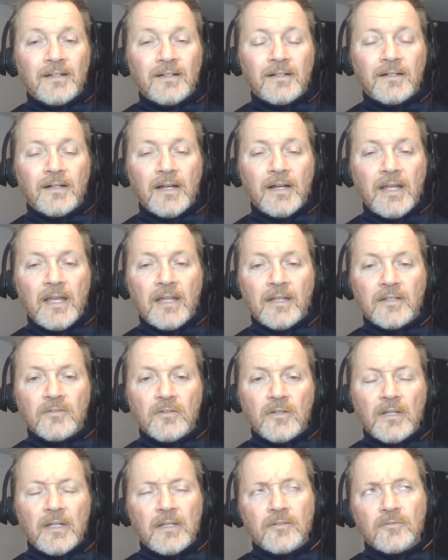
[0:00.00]
Uh, and
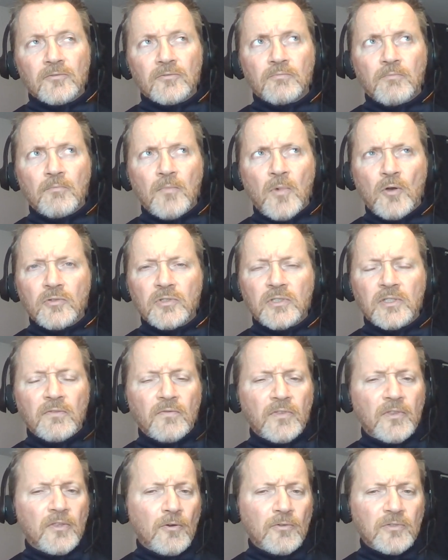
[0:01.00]
and most
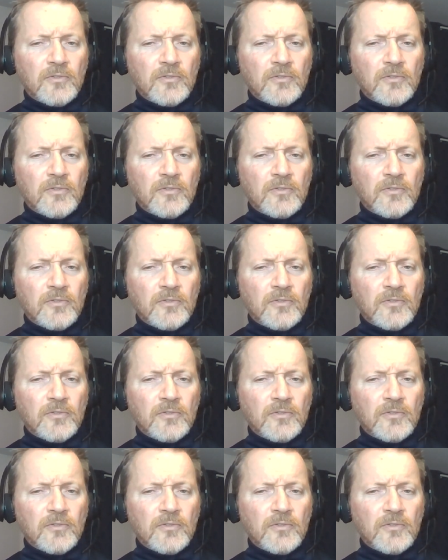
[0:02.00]
of those